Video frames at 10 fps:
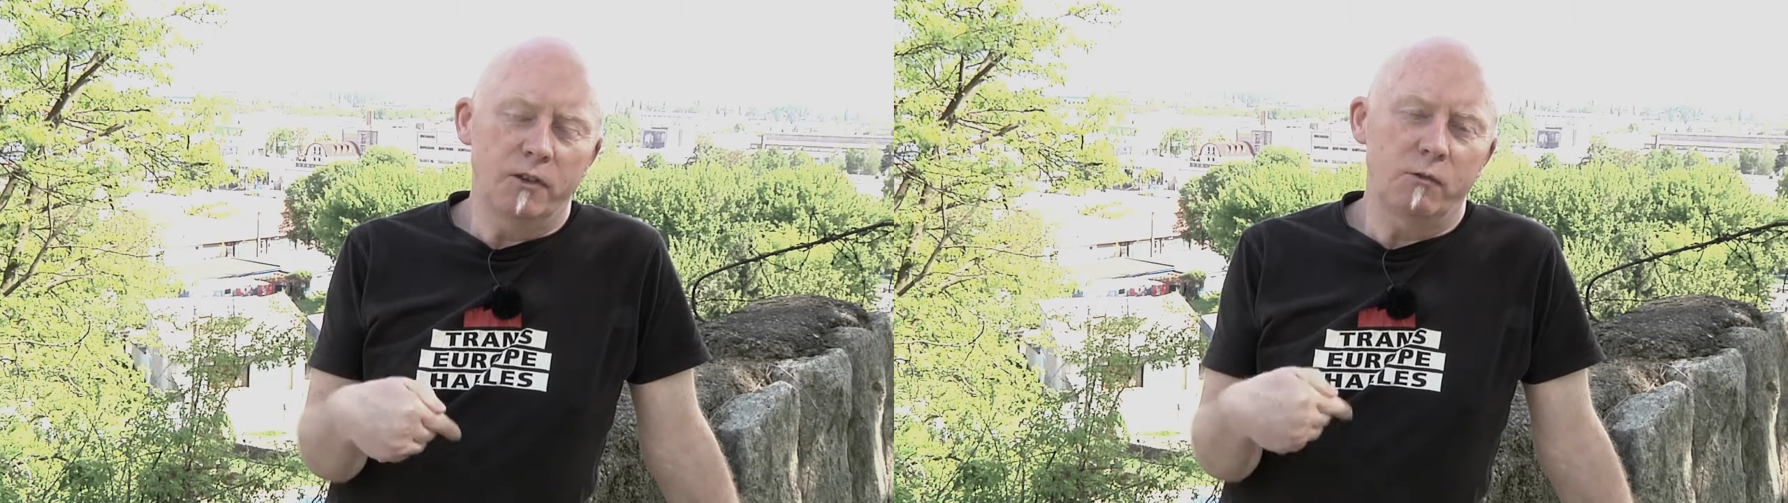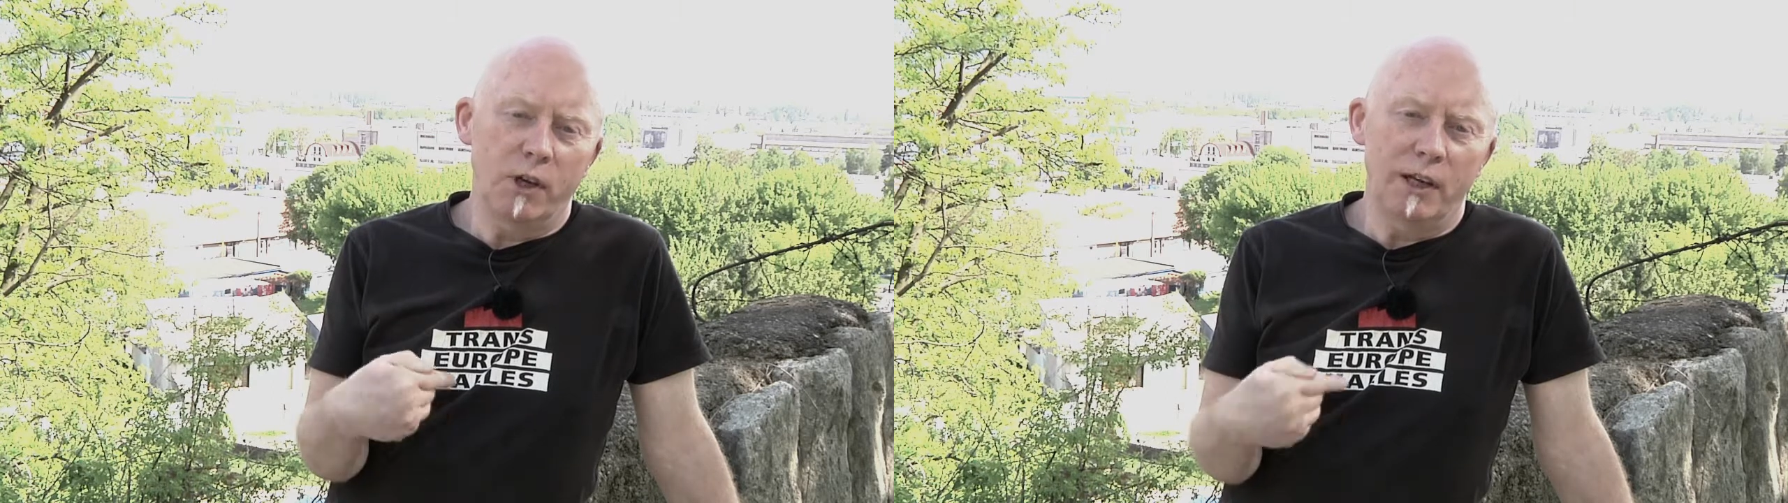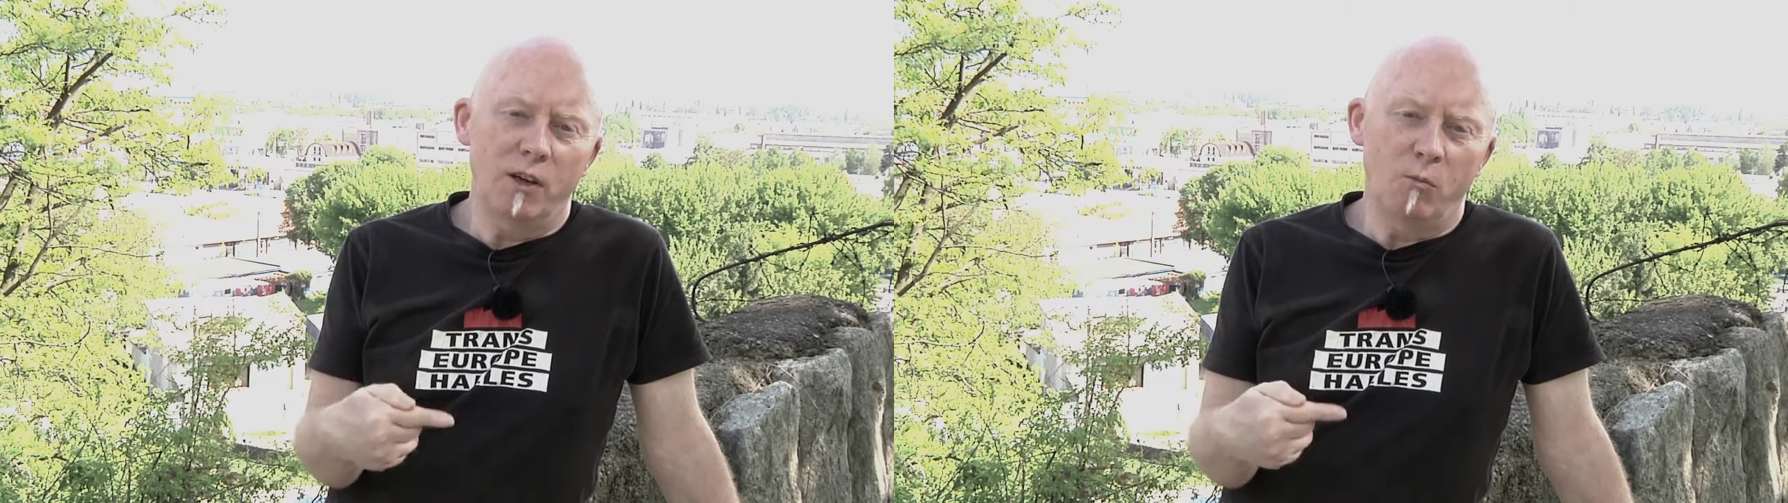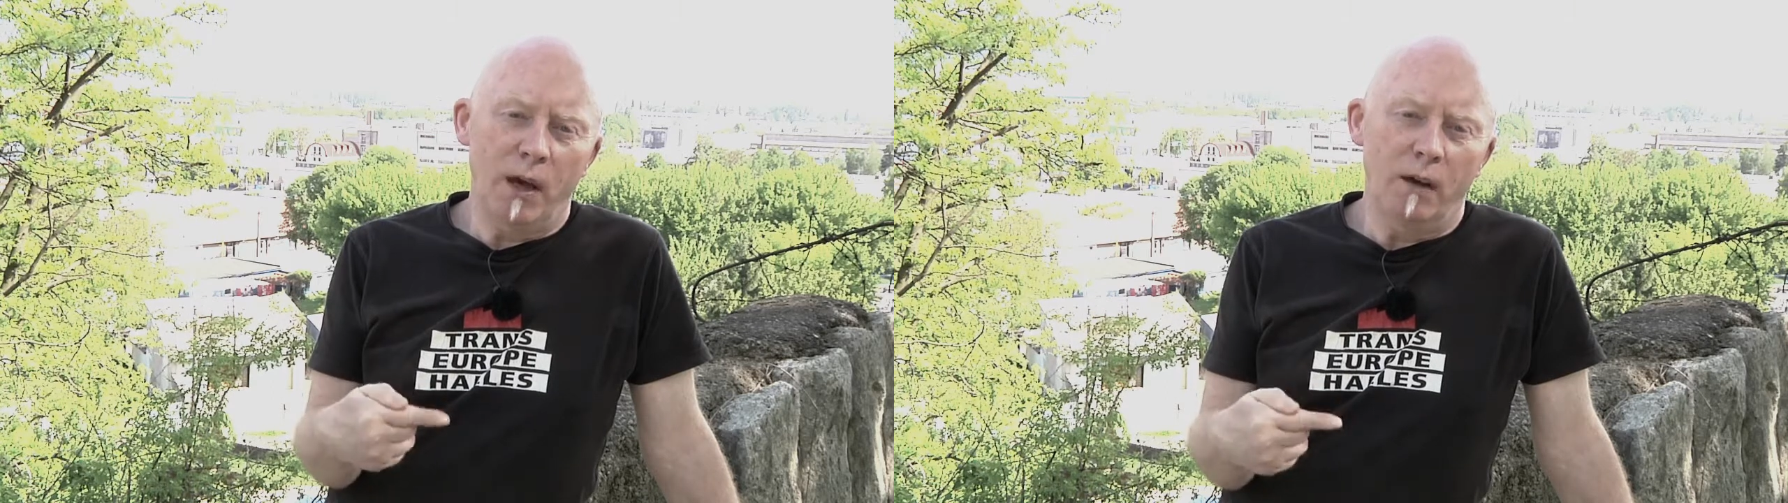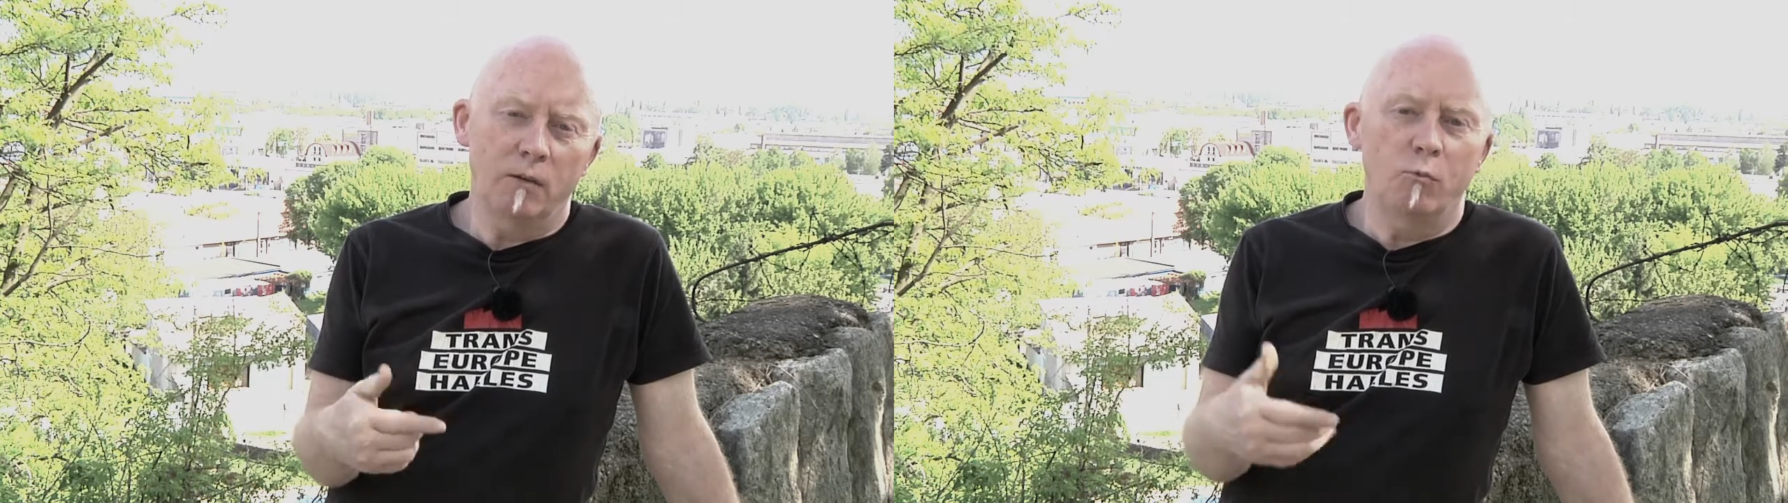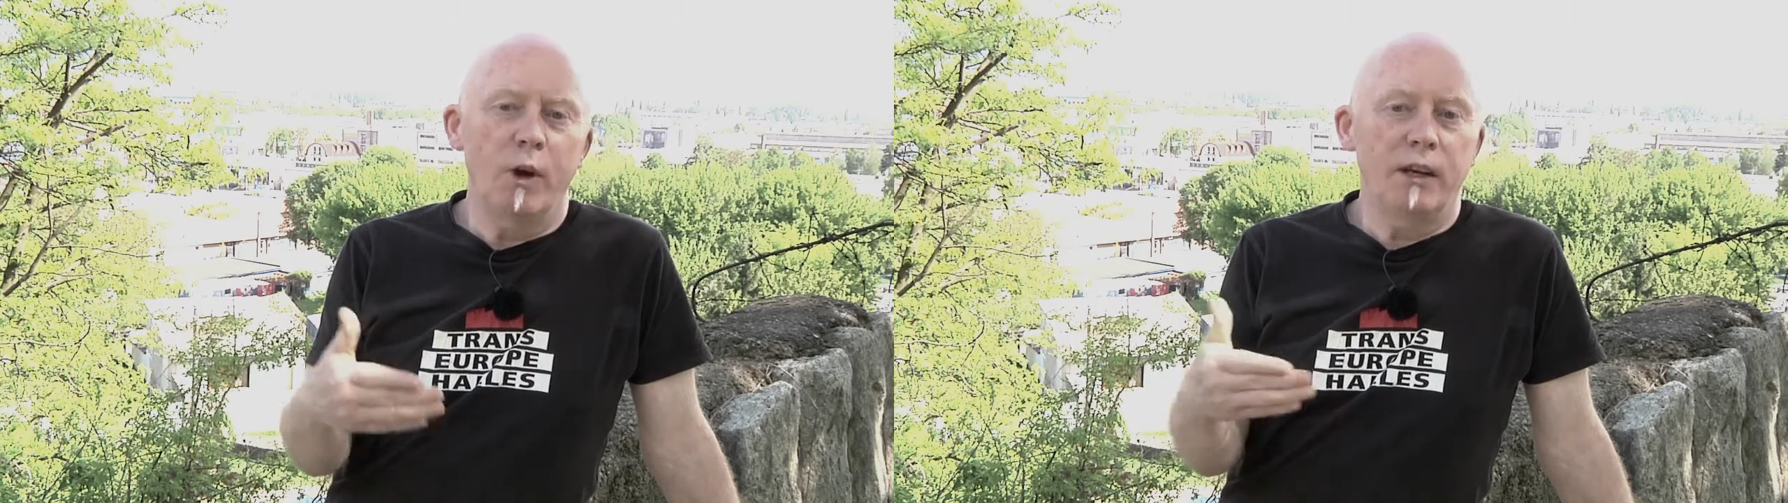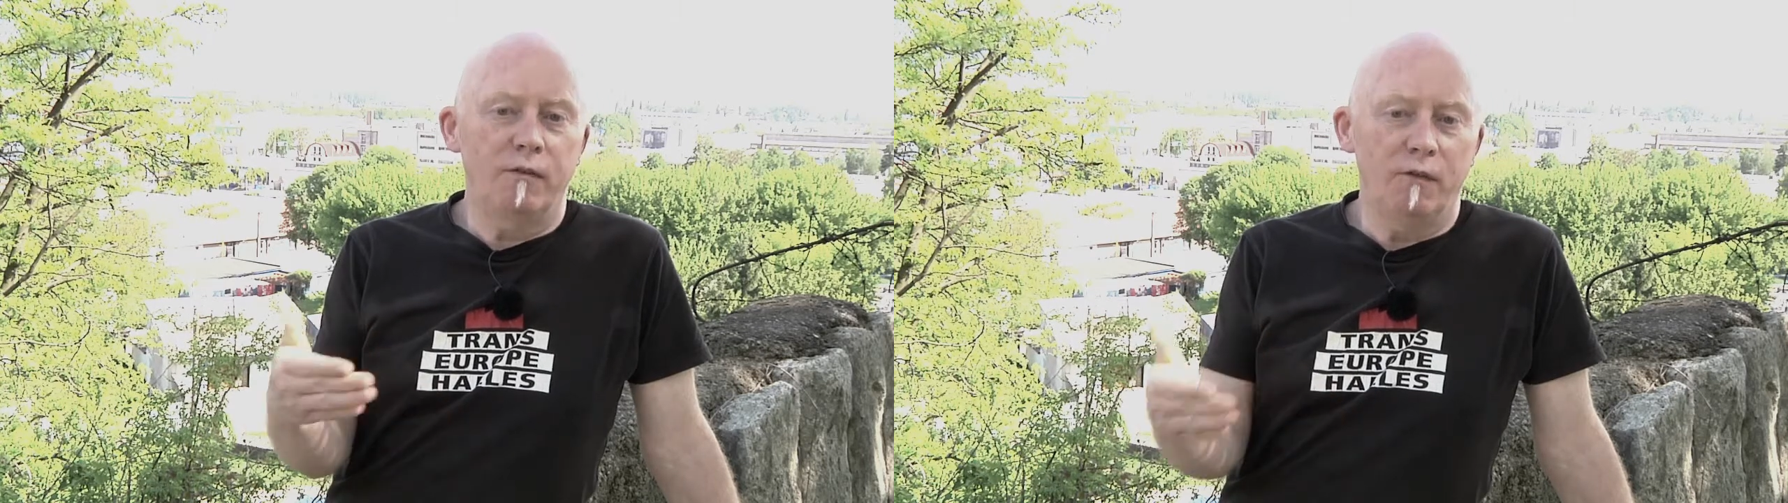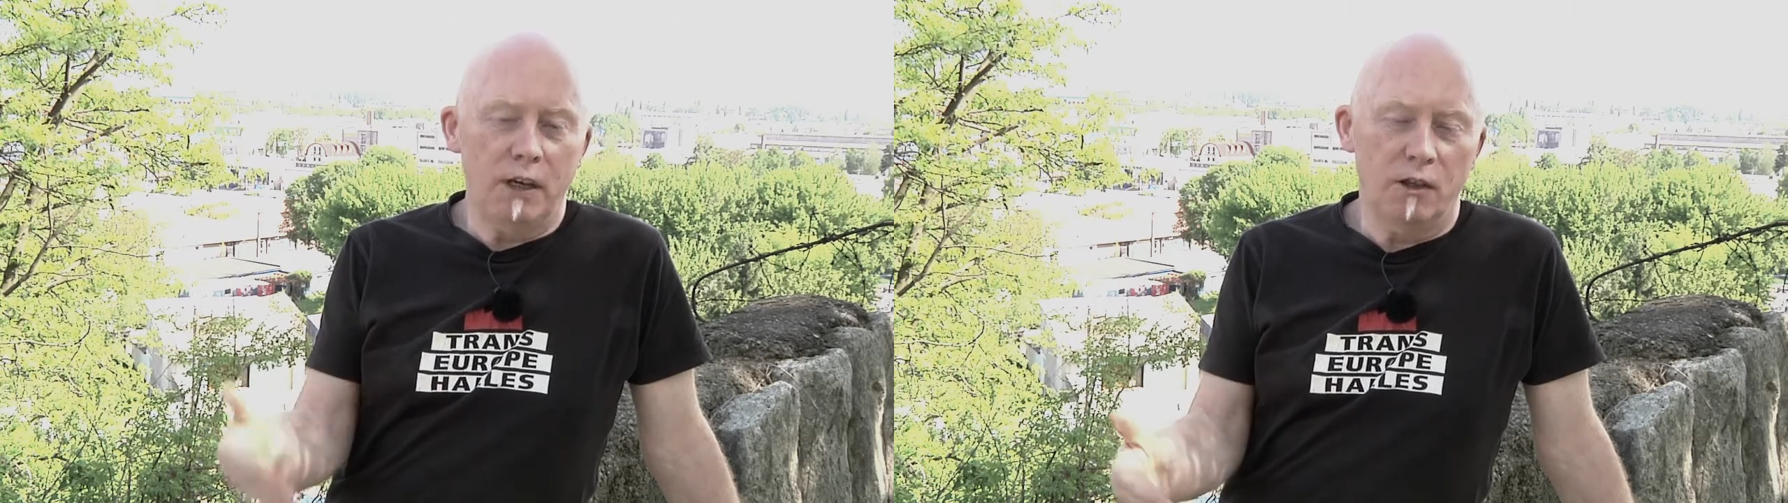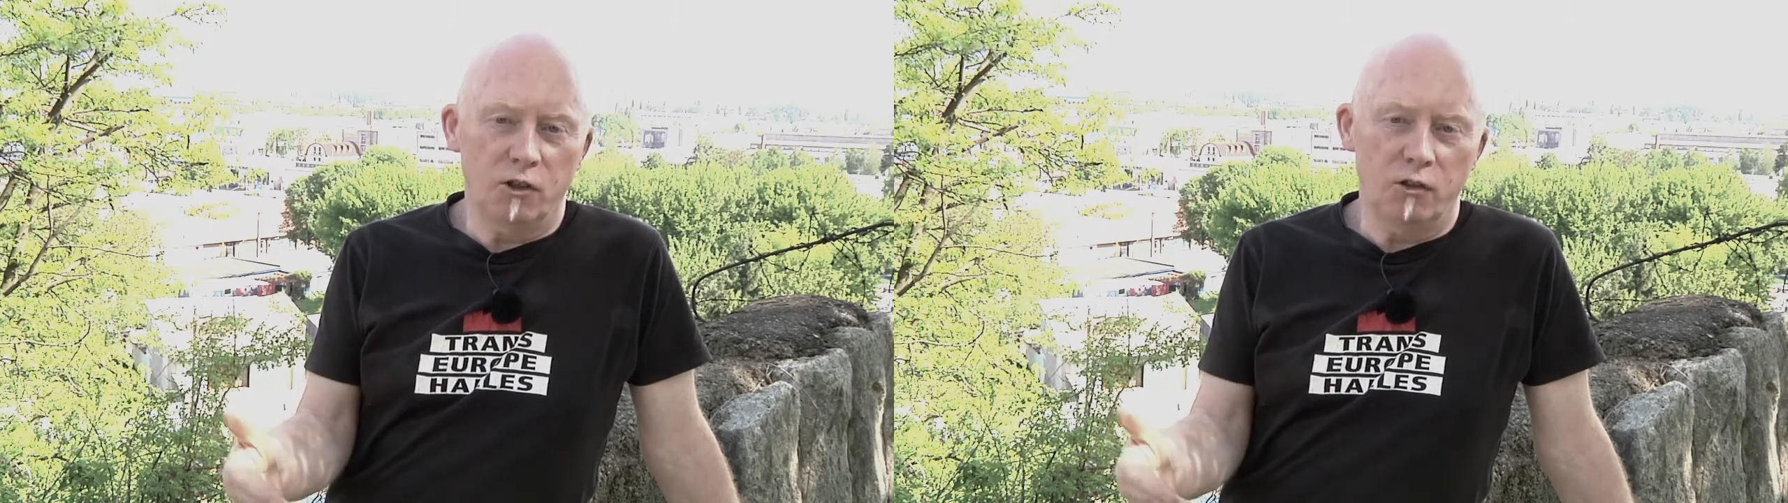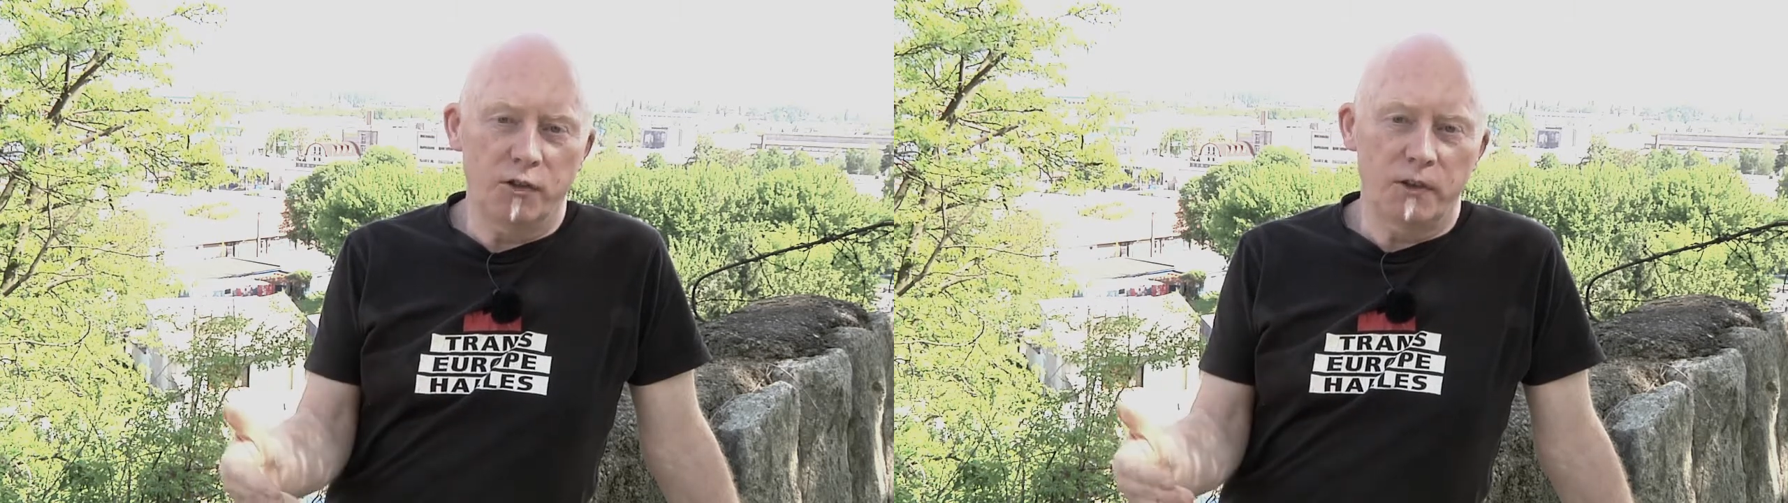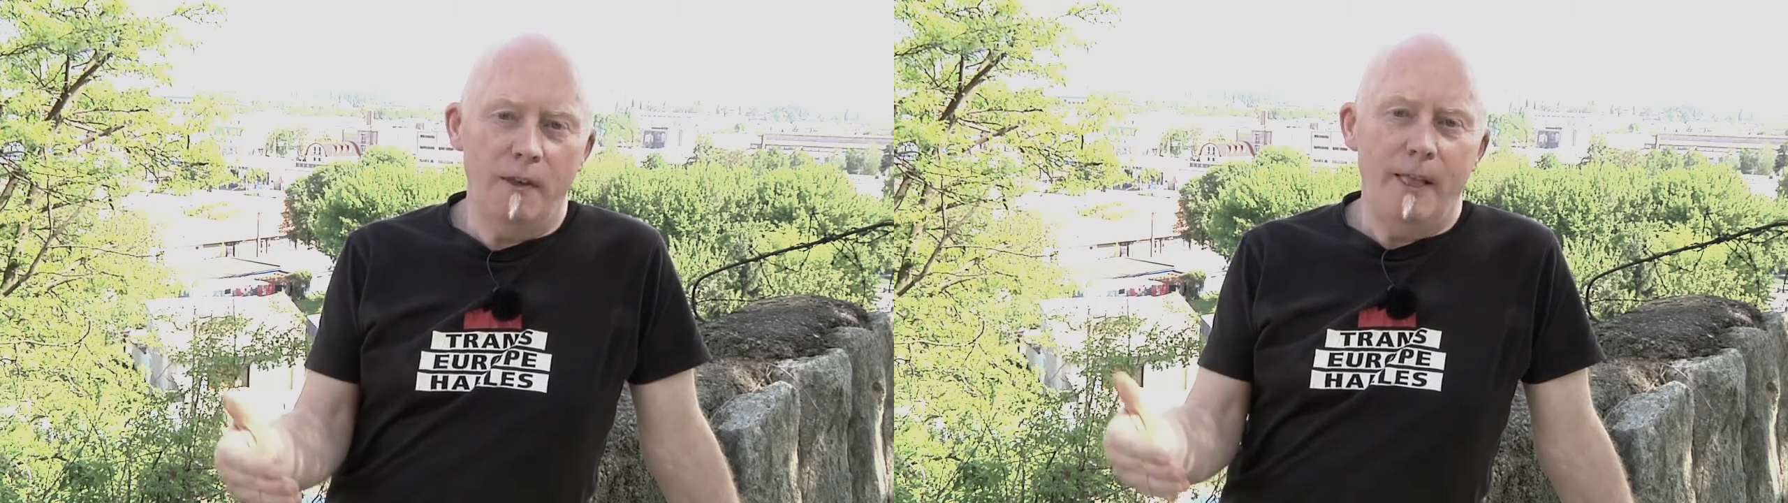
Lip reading: it's really about when it finishes